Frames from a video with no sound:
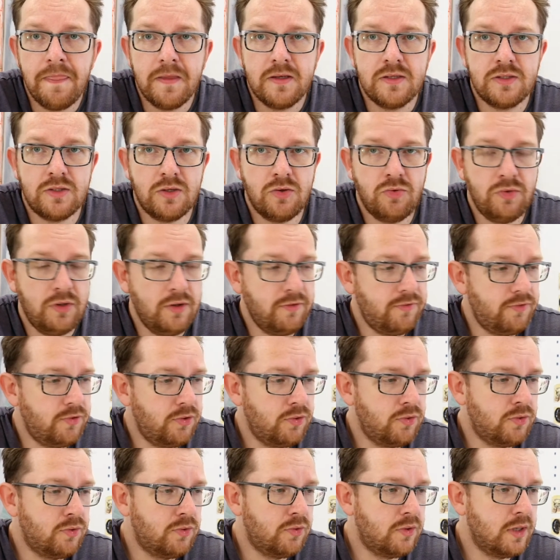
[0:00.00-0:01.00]
So if
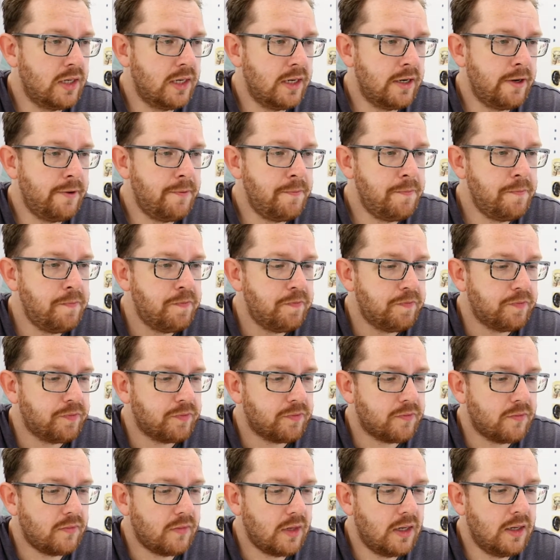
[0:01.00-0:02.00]
you
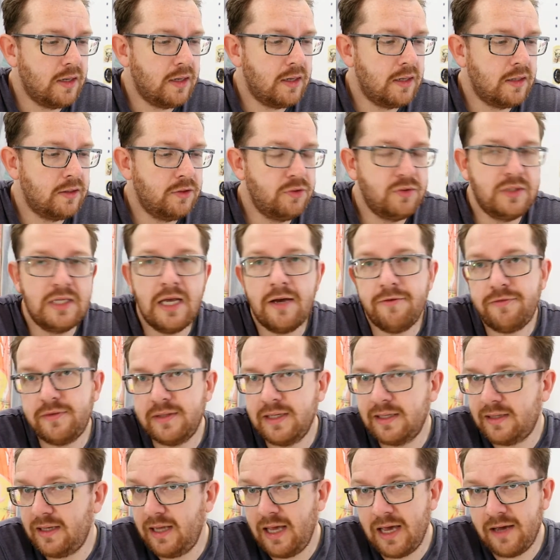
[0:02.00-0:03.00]
you
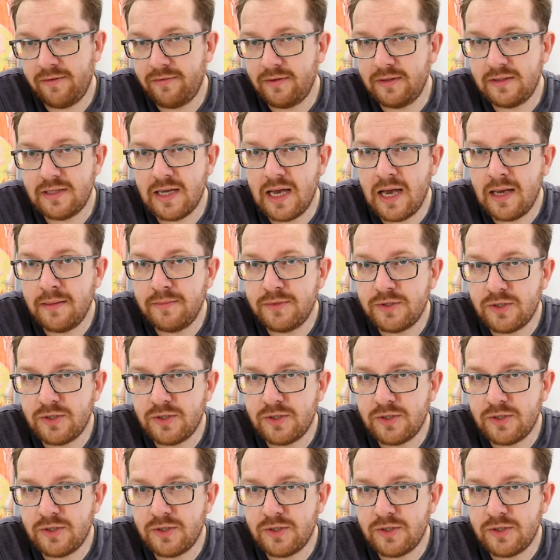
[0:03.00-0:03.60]
definitely have the time,